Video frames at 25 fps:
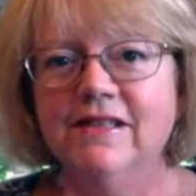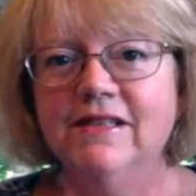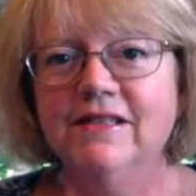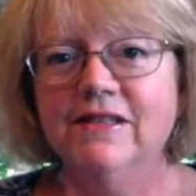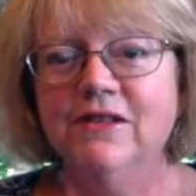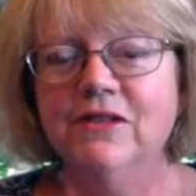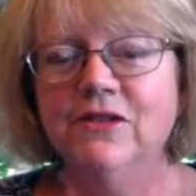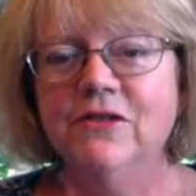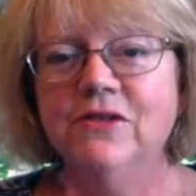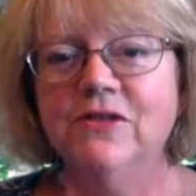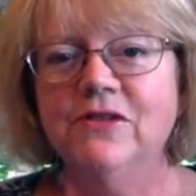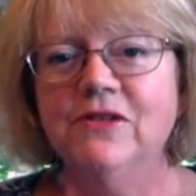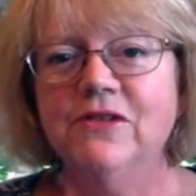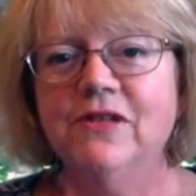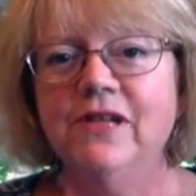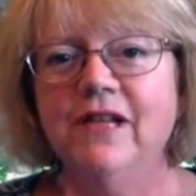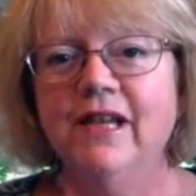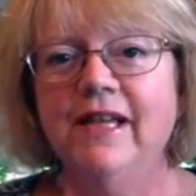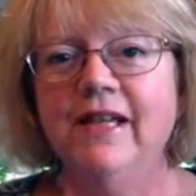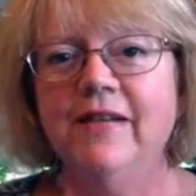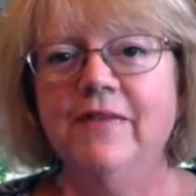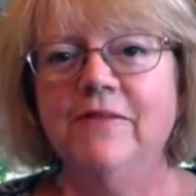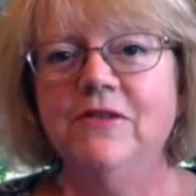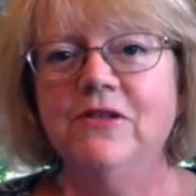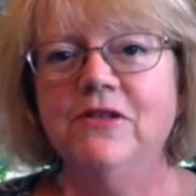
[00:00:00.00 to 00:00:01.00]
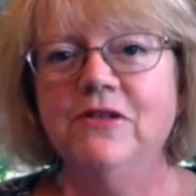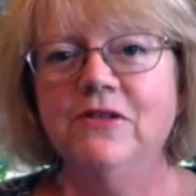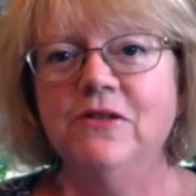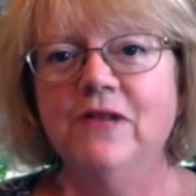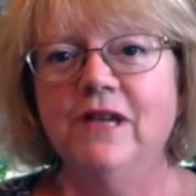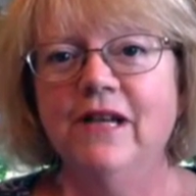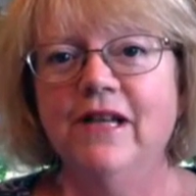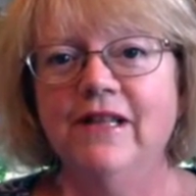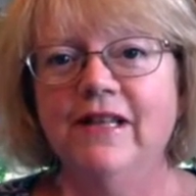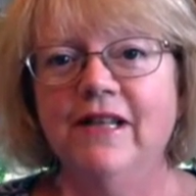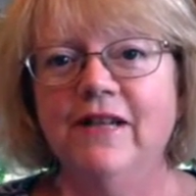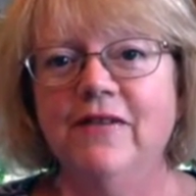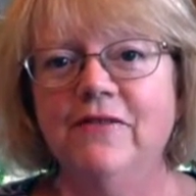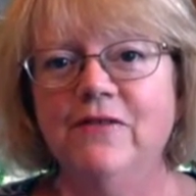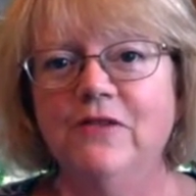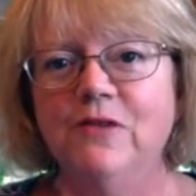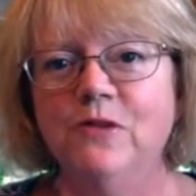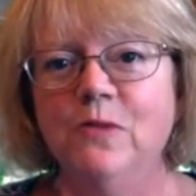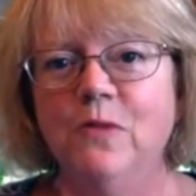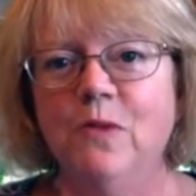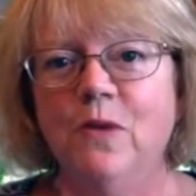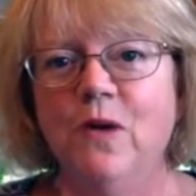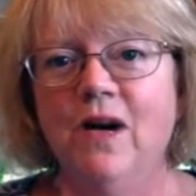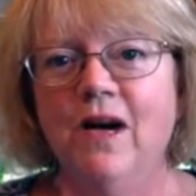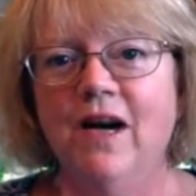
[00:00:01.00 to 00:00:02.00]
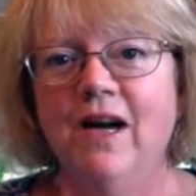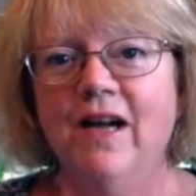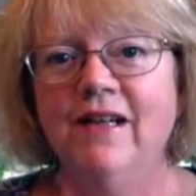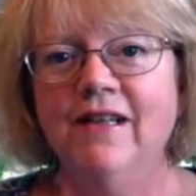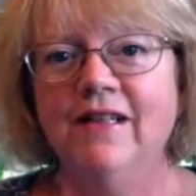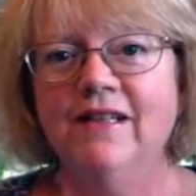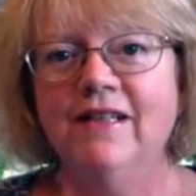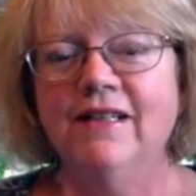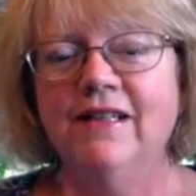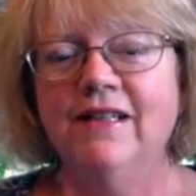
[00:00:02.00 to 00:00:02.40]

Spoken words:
username to LF Dubois,